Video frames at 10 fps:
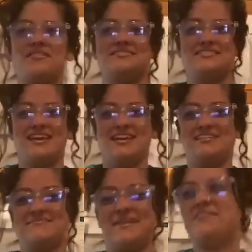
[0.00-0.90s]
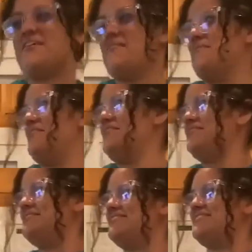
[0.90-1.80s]
stage, my grandma.
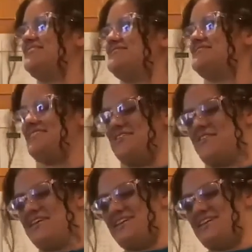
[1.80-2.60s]
She's gonna go ahead and